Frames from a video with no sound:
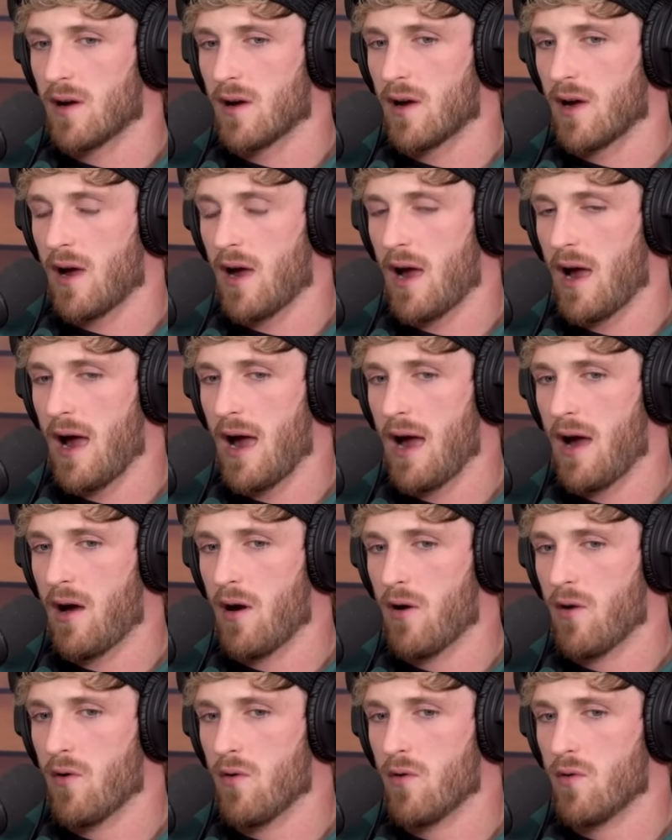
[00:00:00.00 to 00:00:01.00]

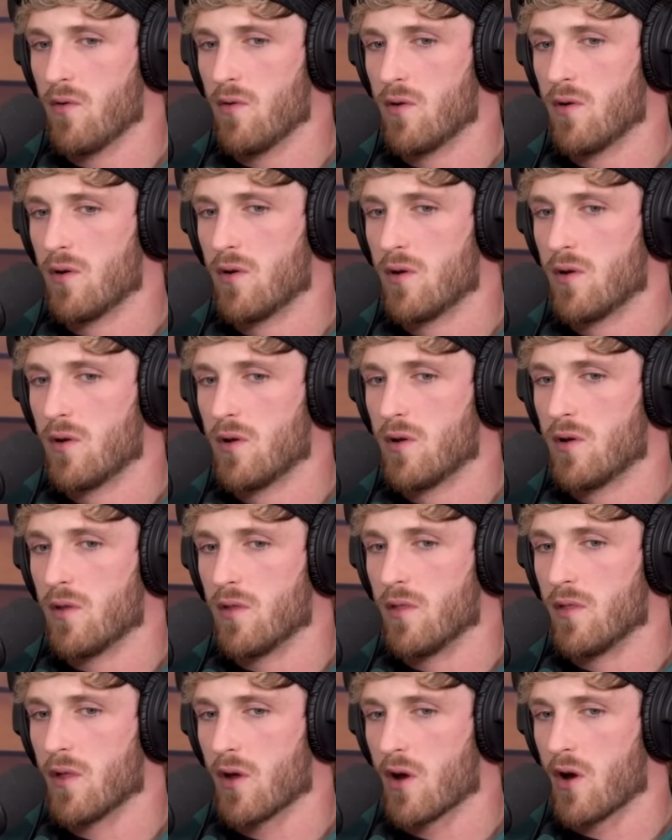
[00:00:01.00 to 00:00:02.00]
how
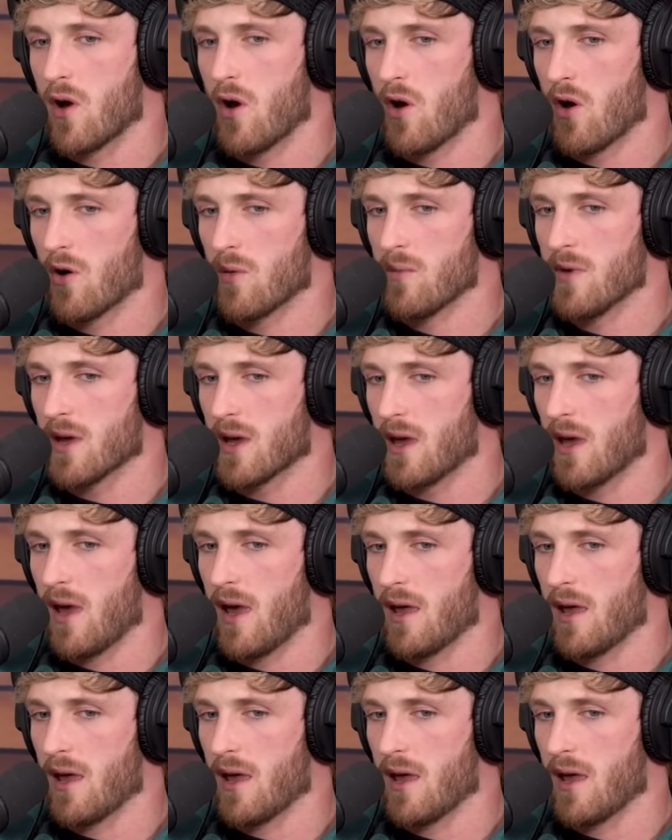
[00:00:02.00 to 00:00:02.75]
the karmic